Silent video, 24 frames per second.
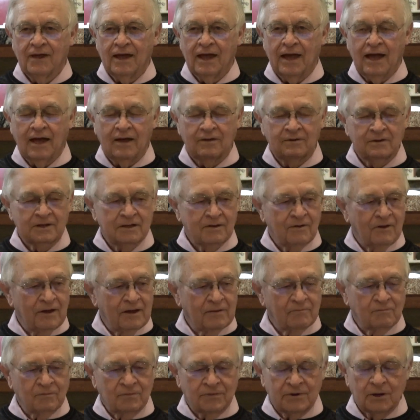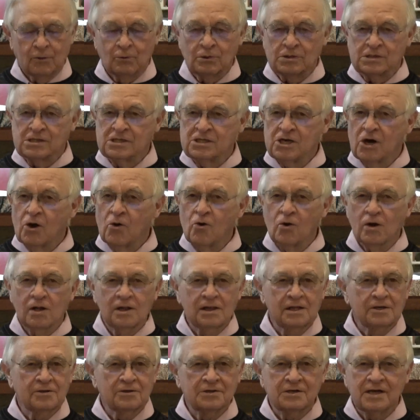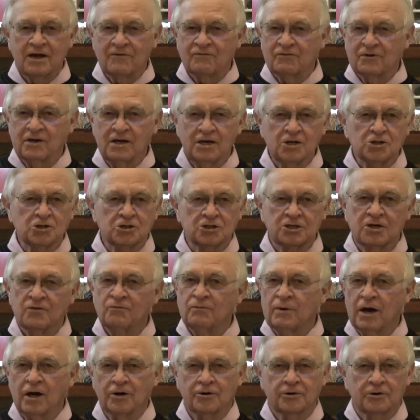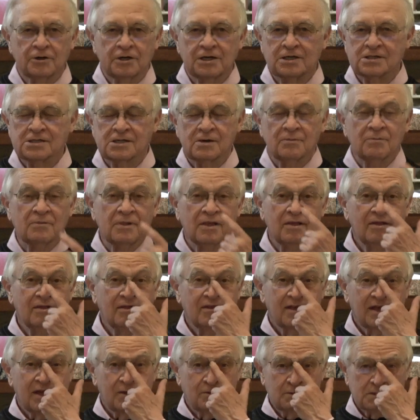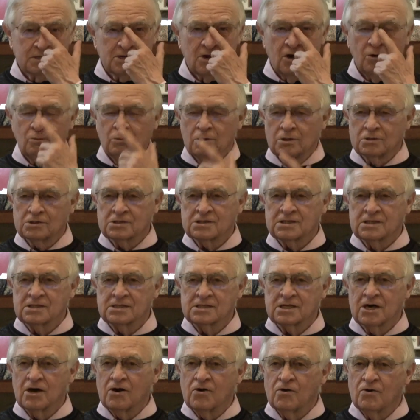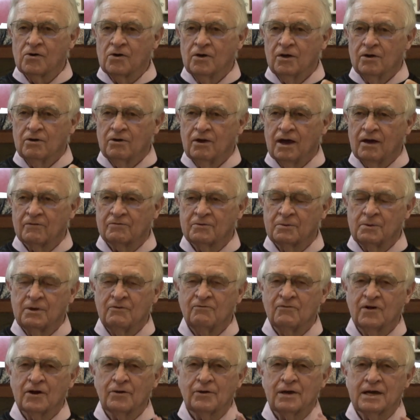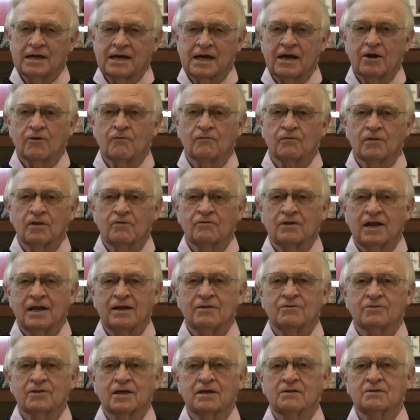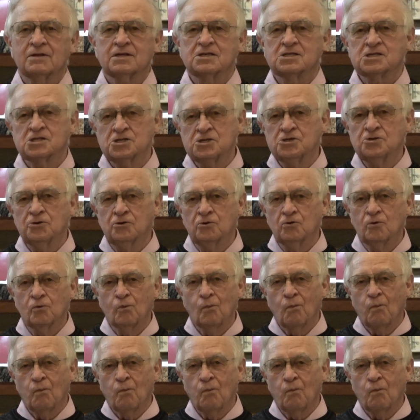And it, there was no clear definition of modernism. It was almost as though you have to be very careful of anything that's new.